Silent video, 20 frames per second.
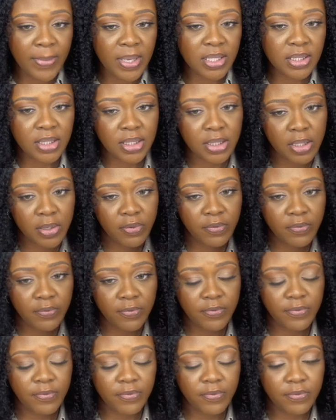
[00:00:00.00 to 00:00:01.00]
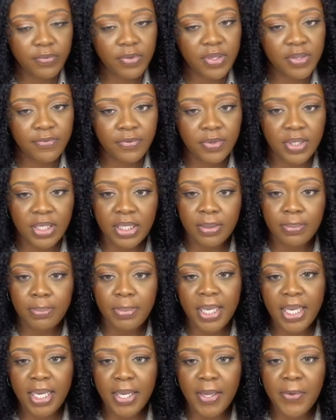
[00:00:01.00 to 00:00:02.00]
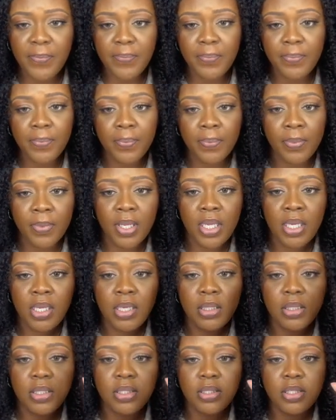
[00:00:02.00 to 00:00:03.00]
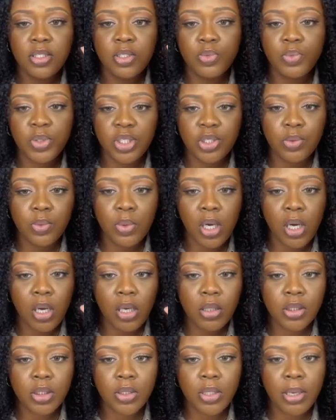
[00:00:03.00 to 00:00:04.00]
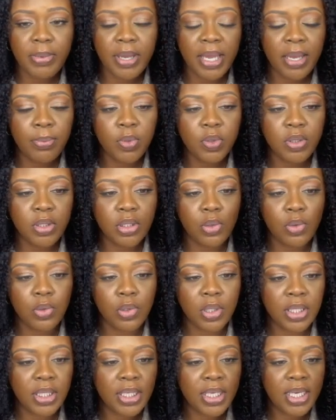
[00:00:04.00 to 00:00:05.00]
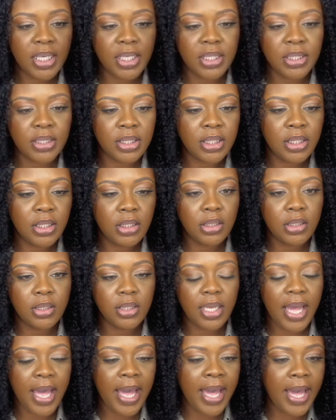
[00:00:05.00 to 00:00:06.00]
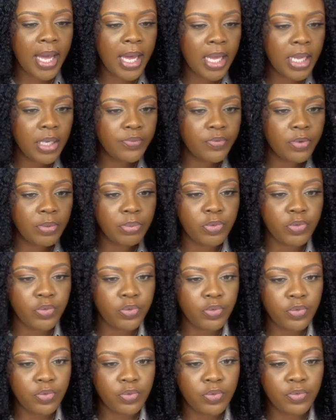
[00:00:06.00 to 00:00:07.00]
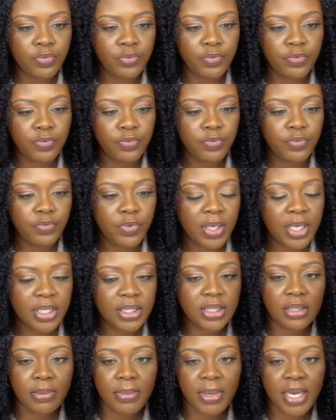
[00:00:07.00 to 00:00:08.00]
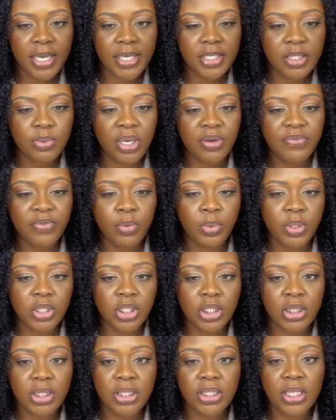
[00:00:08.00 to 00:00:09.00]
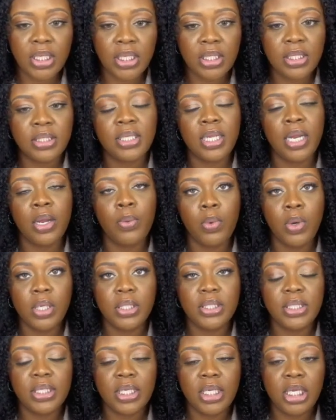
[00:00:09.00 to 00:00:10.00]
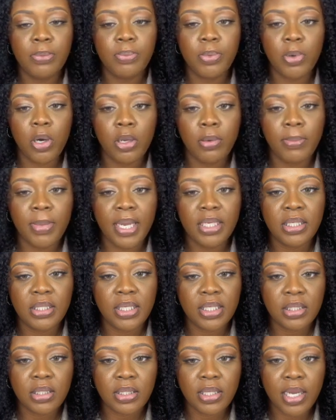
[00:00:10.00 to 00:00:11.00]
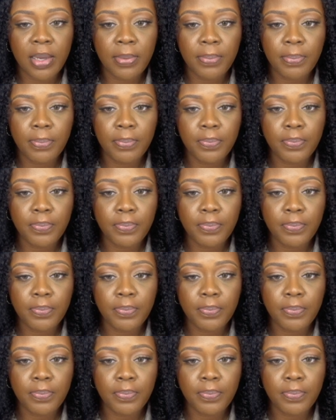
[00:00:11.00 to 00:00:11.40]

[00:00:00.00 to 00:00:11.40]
myself if need be. This is widget wall, so I'm able to organize and add, remove, customize whatever widgets it is that I want to keep on my desktop.